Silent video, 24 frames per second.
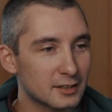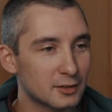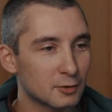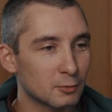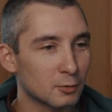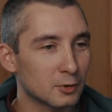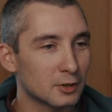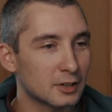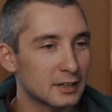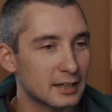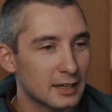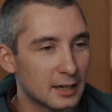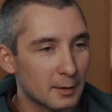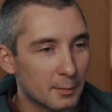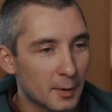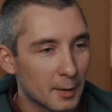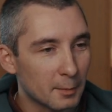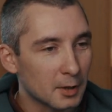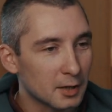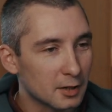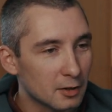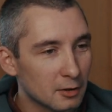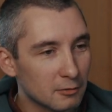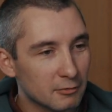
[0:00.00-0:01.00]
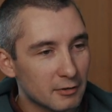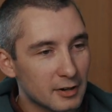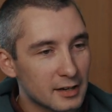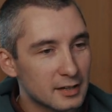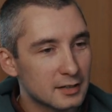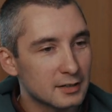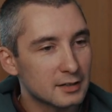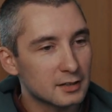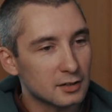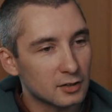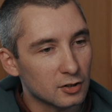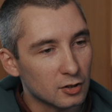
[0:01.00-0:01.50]
You want to take biblical
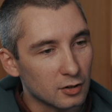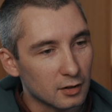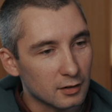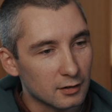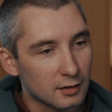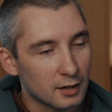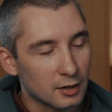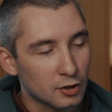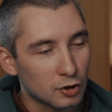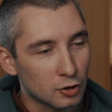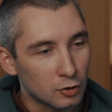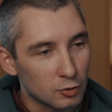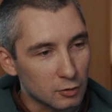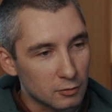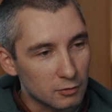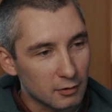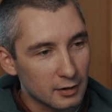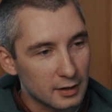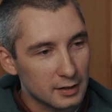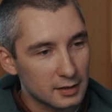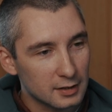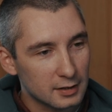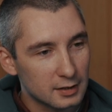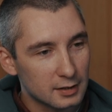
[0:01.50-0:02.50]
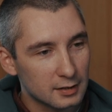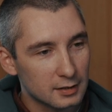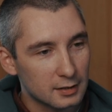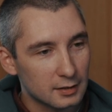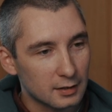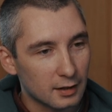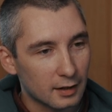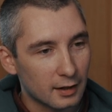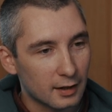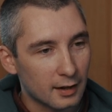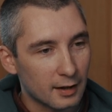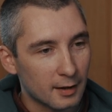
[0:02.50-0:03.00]
risks and good risks,
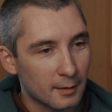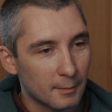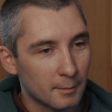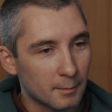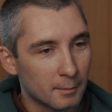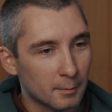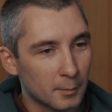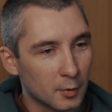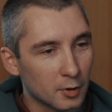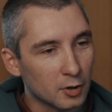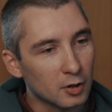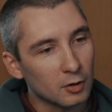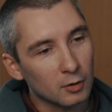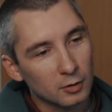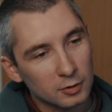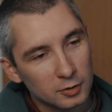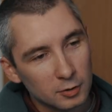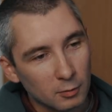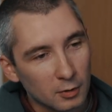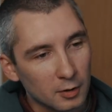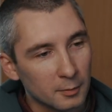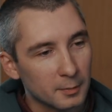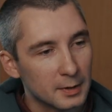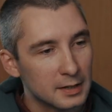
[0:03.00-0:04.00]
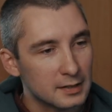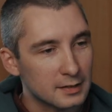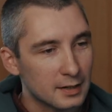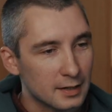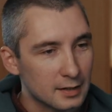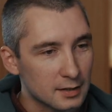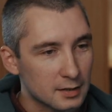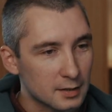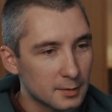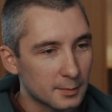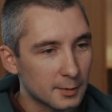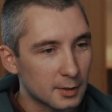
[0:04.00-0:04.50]
but you also want to be
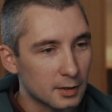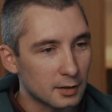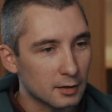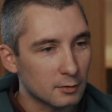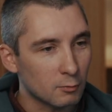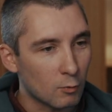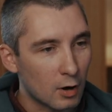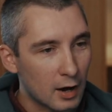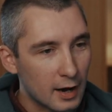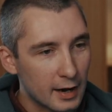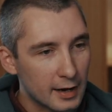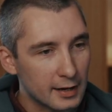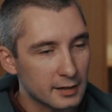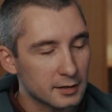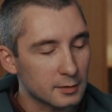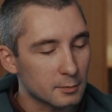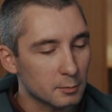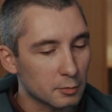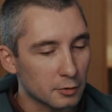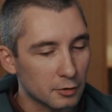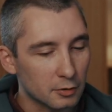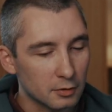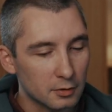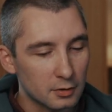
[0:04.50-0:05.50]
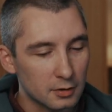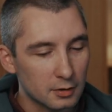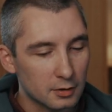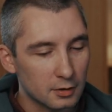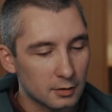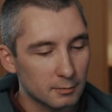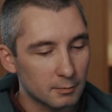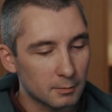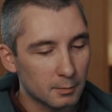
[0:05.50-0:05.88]
sensible and wise and prudent.